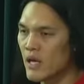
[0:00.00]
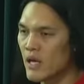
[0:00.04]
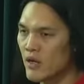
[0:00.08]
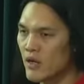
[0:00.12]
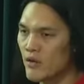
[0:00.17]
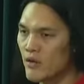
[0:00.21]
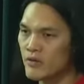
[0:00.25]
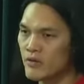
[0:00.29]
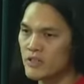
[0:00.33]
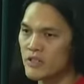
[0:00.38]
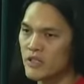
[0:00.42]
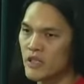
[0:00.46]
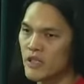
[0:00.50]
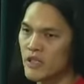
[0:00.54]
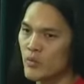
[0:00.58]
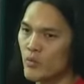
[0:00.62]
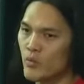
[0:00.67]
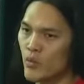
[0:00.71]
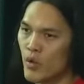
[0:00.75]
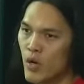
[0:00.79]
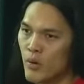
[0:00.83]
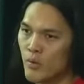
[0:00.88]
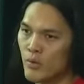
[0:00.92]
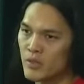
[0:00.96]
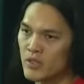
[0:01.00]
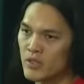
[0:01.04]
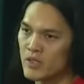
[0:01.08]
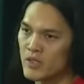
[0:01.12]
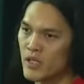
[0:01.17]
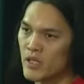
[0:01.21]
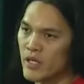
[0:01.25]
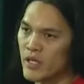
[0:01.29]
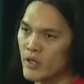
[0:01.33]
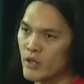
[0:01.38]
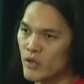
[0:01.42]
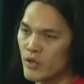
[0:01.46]
and all of a sudden, Robert
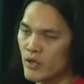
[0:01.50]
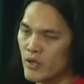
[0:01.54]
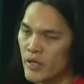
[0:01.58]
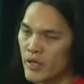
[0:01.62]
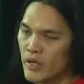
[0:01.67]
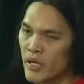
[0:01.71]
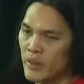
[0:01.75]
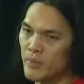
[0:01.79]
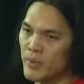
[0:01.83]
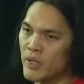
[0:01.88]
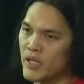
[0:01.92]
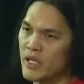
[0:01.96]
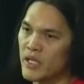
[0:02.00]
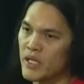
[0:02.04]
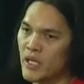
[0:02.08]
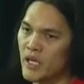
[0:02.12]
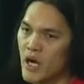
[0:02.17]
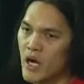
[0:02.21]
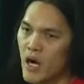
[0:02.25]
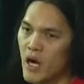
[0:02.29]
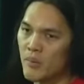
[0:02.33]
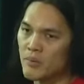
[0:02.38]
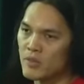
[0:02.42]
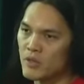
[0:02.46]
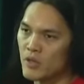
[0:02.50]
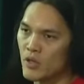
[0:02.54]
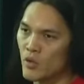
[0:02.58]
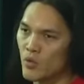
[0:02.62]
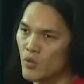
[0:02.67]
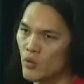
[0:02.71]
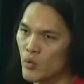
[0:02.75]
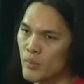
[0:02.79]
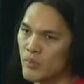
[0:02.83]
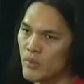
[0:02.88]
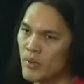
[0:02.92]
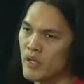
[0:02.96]
Snyder, an APD cop,
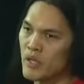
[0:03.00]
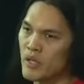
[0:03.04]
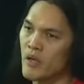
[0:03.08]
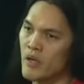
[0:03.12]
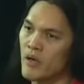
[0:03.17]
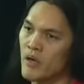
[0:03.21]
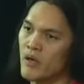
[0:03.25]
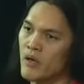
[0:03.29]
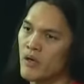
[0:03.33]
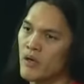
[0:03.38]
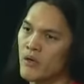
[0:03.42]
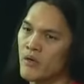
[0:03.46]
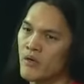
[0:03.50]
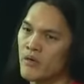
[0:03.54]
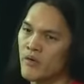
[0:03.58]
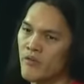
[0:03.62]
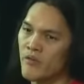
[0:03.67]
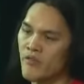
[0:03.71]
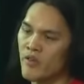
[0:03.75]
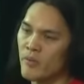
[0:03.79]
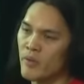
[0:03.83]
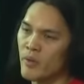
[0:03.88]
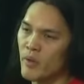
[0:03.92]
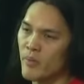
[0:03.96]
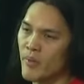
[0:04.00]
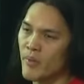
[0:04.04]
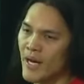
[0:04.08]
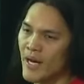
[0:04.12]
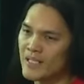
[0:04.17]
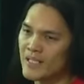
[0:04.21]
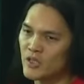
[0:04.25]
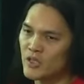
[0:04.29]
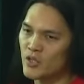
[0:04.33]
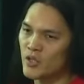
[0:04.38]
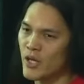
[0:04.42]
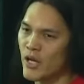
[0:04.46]
started ripping the female
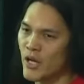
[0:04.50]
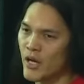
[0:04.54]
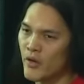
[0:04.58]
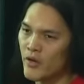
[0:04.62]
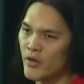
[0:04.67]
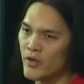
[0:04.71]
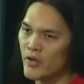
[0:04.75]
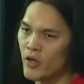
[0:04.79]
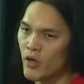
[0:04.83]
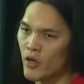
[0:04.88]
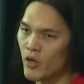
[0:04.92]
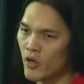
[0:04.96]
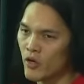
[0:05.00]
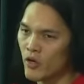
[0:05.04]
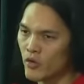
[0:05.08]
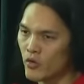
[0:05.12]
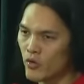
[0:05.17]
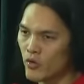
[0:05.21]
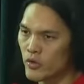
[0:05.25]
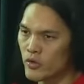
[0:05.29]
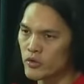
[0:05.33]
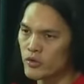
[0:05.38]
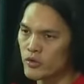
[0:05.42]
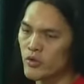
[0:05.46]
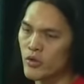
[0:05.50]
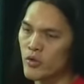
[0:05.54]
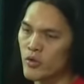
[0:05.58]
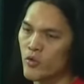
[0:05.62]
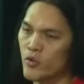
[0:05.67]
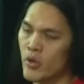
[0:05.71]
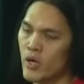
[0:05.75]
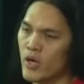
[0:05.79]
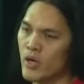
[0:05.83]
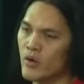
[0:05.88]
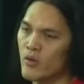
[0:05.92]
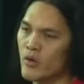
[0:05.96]
passenger out of the car, throwing her to the
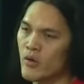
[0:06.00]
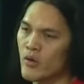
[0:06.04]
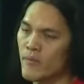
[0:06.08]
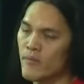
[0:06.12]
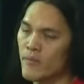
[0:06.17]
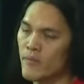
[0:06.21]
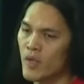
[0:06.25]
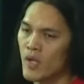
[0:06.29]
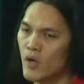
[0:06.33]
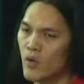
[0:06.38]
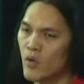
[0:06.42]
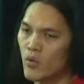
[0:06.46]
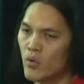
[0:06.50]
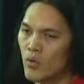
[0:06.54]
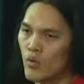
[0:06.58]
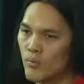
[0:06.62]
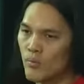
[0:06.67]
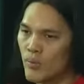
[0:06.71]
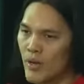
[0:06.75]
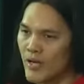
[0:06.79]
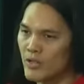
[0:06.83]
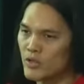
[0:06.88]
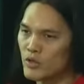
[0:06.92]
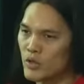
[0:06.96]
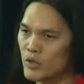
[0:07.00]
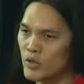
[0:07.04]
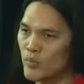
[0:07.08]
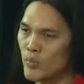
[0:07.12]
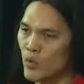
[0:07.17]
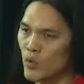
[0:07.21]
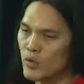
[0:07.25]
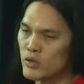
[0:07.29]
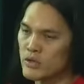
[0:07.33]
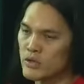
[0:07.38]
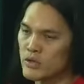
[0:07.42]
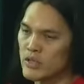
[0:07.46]
ground. Patrick
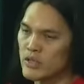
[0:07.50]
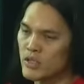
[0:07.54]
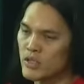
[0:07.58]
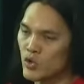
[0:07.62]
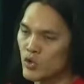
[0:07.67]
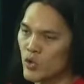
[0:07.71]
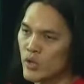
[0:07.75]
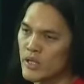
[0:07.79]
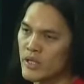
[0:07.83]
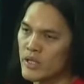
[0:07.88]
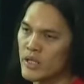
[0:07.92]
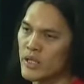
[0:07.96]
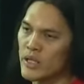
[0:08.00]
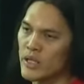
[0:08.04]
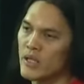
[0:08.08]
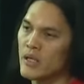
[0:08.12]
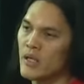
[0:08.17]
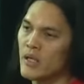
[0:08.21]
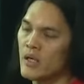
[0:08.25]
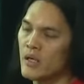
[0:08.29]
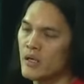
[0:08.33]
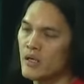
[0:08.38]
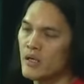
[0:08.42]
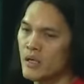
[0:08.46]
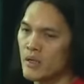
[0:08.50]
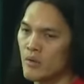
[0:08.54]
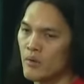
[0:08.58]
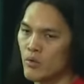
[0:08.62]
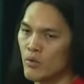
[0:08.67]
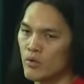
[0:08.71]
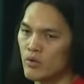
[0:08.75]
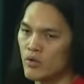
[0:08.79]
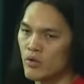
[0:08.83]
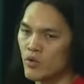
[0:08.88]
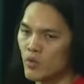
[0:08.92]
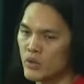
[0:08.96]
Okorski joined in. They
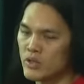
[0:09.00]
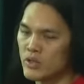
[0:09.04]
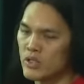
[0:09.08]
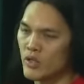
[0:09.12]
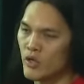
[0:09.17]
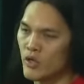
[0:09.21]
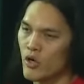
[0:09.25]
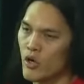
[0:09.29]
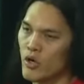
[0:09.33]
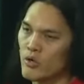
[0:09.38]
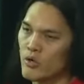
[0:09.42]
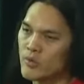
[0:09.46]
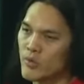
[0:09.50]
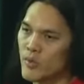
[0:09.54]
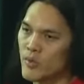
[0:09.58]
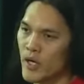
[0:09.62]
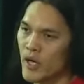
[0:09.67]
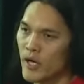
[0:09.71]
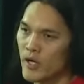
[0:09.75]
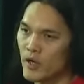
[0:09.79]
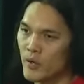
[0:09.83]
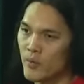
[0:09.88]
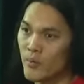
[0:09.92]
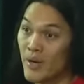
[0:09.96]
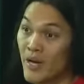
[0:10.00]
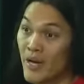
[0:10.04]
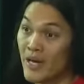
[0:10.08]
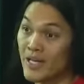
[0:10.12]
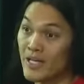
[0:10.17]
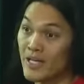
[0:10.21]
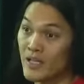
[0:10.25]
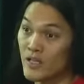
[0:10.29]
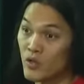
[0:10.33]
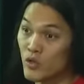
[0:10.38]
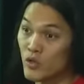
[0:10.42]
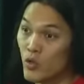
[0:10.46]
were twisting her arms behind her
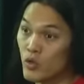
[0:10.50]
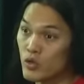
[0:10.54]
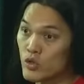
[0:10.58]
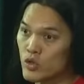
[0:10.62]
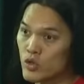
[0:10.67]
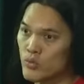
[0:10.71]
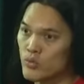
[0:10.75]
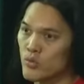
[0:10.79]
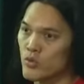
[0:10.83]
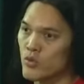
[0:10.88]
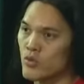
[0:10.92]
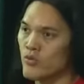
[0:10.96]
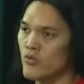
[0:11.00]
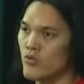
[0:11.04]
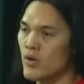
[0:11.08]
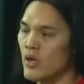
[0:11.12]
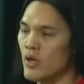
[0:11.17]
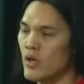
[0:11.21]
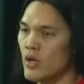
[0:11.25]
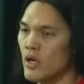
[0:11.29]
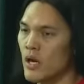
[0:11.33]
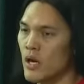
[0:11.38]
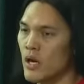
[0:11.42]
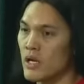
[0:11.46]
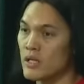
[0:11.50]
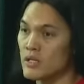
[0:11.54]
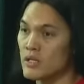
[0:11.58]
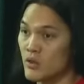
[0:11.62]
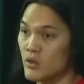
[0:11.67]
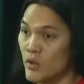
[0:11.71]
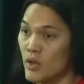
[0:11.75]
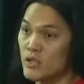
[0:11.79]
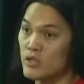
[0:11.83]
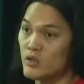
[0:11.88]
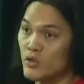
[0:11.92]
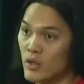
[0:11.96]
back in a torture move. And
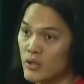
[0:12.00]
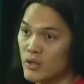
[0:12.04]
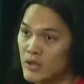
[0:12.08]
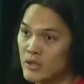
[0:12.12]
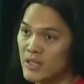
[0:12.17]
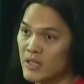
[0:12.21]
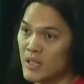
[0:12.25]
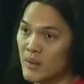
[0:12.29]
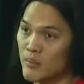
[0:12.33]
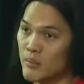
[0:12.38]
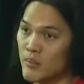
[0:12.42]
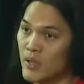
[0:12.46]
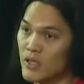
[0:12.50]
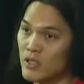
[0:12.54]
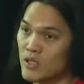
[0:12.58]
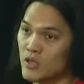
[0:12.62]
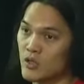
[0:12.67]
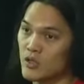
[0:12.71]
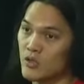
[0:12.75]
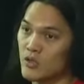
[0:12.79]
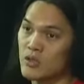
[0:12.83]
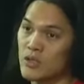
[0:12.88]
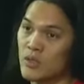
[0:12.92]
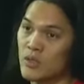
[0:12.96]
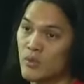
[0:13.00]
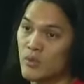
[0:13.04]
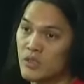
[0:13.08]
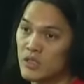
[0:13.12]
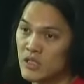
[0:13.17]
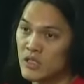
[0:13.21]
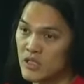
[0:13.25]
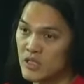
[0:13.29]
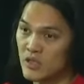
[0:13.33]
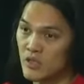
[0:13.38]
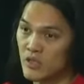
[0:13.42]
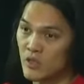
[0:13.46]
so I tried to take pictures, and when
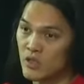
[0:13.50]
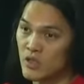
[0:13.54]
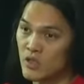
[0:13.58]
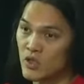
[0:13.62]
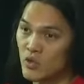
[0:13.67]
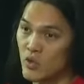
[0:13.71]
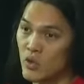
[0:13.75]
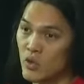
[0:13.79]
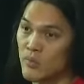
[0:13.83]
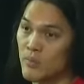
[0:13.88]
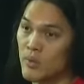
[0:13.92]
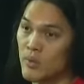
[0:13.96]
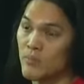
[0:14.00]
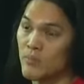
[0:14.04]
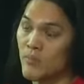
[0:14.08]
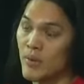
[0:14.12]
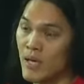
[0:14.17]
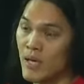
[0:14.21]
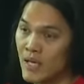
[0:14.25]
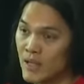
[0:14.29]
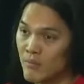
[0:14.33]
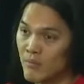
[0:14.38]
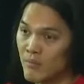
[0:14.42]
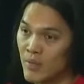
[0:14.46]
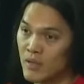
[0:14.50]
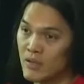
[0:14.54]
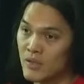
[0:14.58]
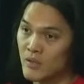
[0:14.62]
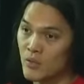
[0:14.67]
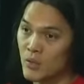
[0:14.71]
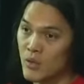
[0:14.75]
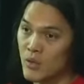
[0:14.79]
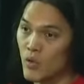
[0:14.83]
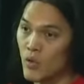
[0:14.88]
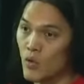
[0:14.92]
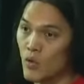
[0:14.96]
she started screaming, begging me
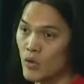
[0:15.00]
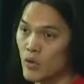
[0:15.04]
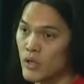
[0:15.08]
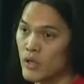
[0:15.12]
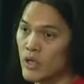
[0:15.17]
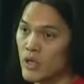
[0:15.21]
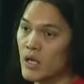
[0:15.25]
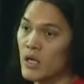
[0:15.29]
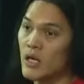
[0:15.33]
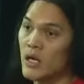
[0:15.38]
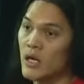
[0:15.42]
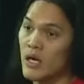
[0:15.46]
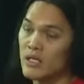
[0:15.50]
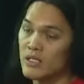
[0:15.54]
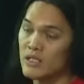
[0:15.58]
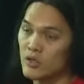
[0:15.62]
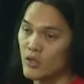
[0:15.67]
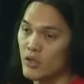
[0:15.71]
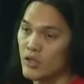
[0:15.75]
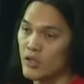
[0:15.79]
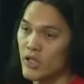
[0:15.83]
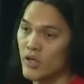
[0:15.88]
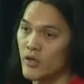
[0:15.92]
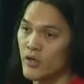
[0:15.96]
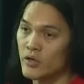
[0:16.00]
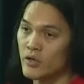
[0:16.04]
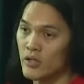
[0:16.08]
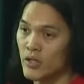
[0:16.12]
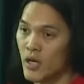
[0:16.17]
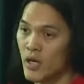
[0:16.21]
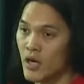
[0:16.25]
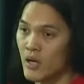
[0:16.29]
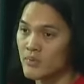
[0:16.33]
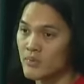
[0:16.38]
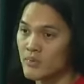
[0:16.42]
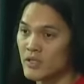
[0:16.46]
to record it, I started yelling to the
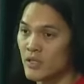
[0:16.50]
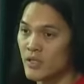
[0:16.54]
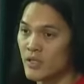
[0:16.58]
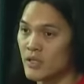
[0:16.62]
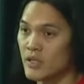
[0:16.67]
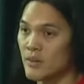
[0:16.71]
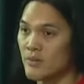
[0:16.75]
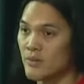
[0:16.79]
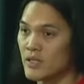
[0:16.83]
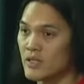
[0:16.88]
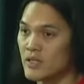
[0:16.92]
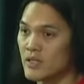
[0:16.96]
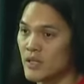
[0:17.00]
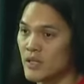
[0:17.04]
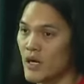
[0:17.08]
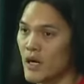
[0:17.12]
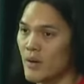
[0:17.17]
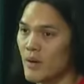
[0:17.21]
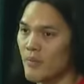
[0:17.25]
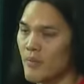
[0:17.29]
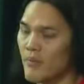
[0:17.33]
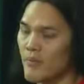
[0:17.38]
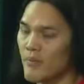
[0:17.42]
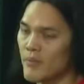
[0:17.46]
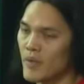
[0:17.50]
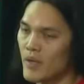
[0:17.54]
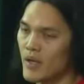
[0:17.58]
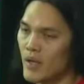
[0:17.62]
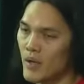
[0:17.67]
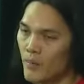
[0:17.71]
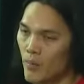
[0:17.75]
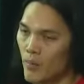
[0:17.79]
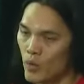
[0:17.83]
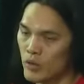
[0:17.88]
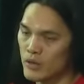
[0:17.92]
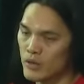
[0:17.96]
cops, telling them to stop.
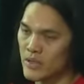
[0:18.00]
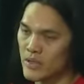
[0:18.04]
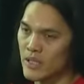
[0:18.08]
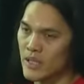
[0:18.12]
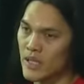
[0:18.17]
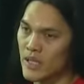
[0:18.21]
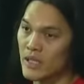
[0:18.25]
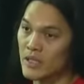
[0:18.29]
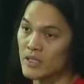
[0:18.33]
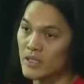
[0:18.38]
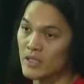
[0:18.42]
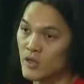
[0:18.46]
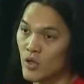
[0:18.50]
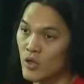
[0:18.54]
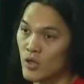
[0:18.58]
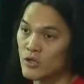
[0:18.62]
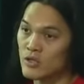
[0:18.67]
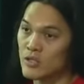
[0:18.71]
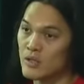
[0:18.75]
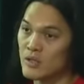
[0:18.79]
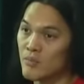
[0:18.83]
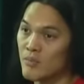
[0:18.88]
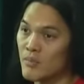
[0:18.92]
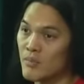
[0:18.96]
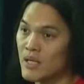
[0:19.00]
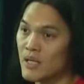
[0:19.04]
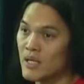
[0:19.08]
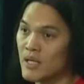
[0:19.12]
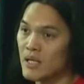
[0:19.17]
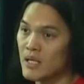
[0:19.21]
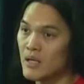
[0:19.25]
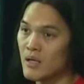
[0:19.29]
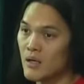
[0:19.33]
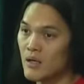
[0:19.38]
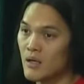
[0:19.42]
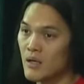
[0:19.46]
Okorski then assaulted
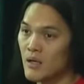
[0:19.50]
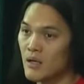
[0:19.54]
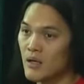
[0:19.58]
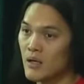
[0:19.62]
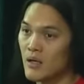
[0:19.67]
me,